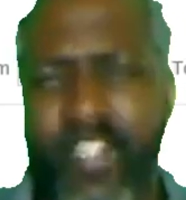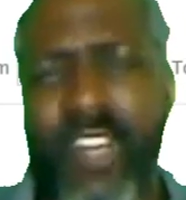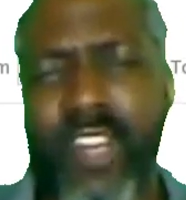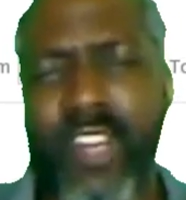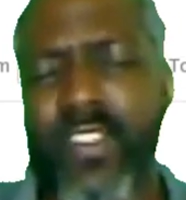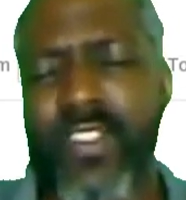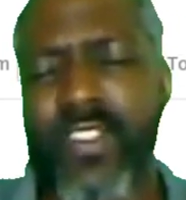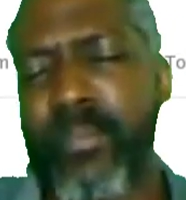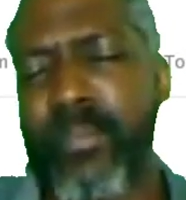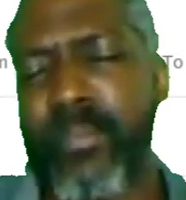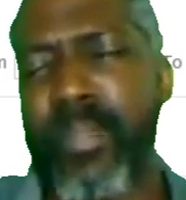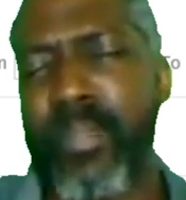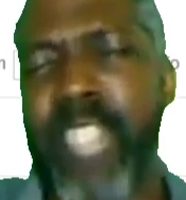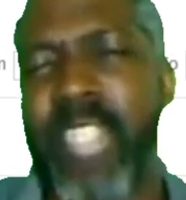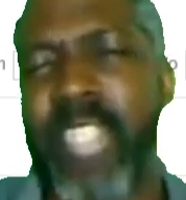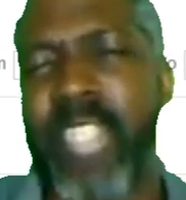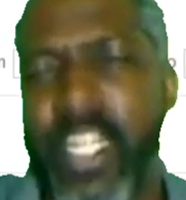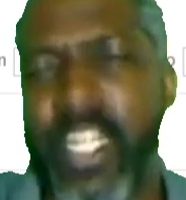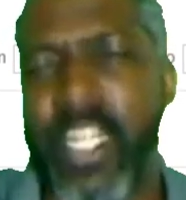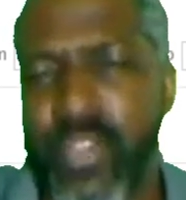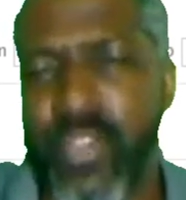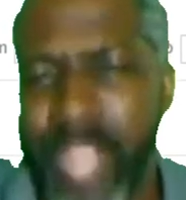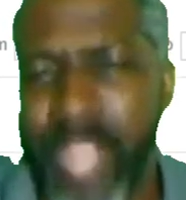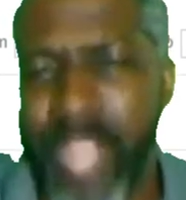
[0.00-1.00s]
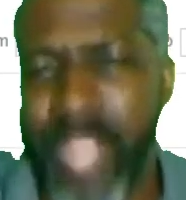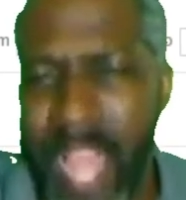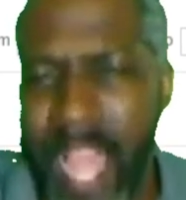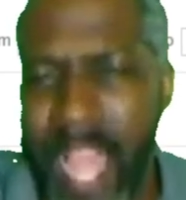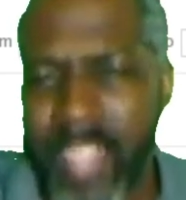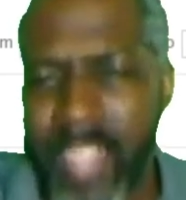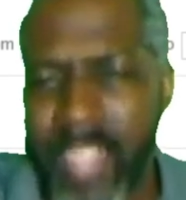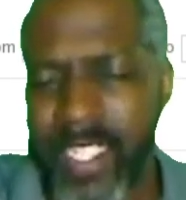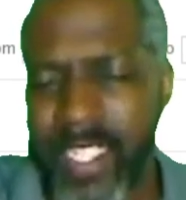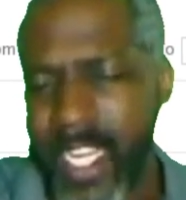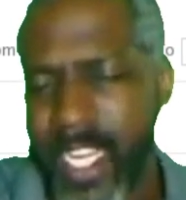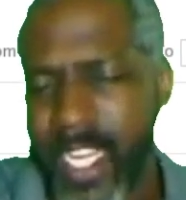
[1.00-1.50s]
different potential
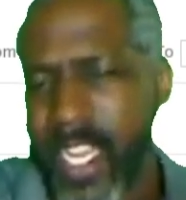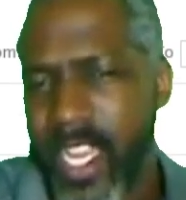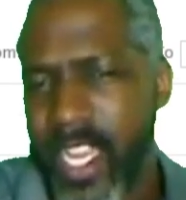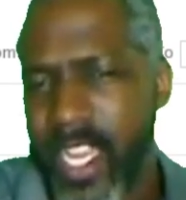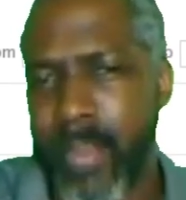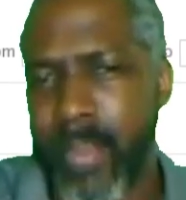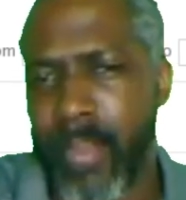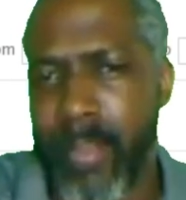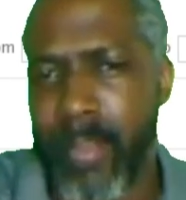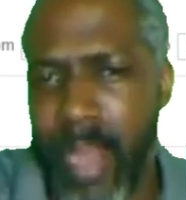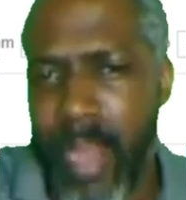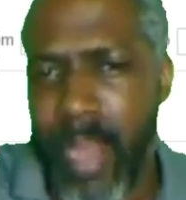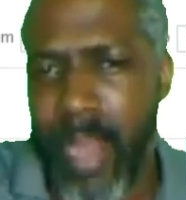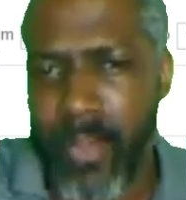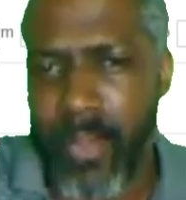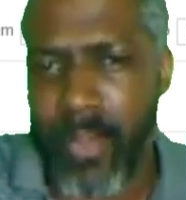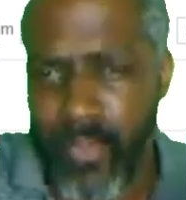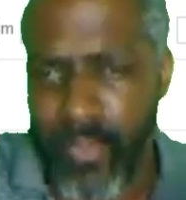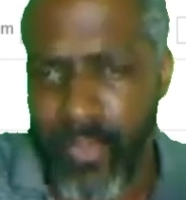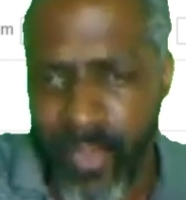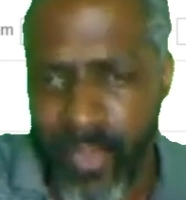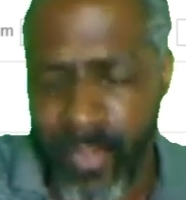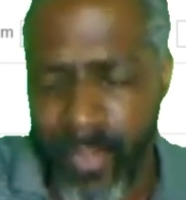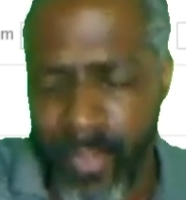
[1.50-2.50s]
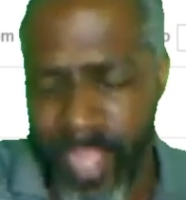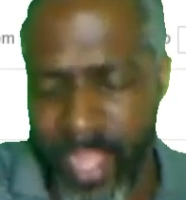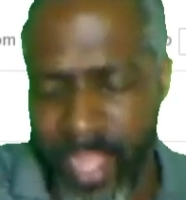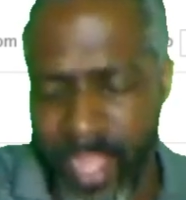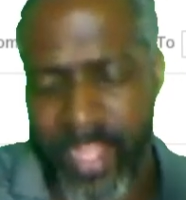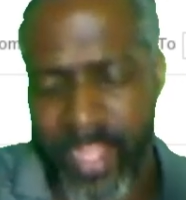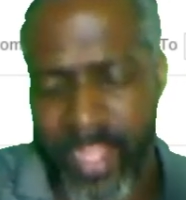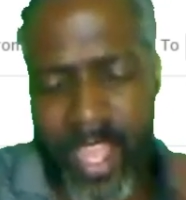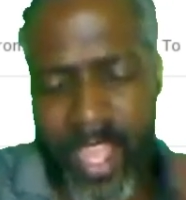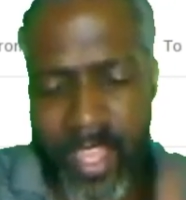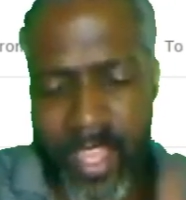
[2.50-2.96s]
realities that can come about from that.